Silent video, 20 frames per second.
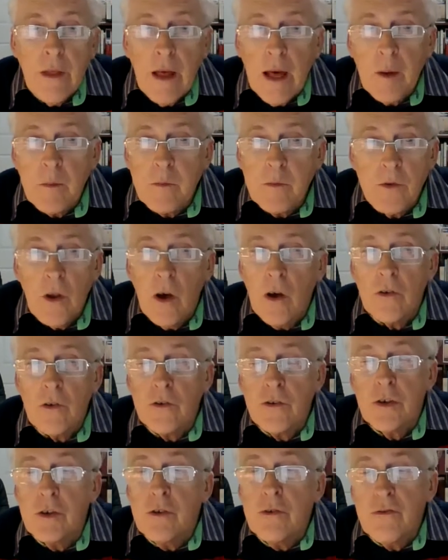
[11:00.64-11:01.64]
I'm not
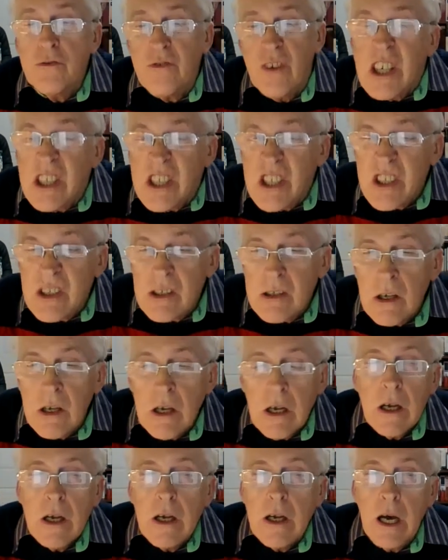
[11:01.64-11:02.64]
too fussed,
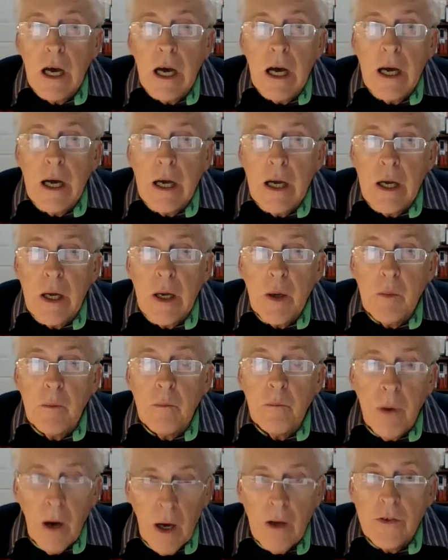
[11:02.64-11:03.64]

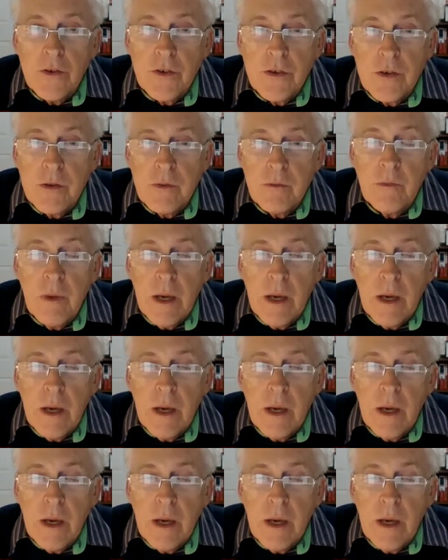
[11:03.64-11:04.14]
but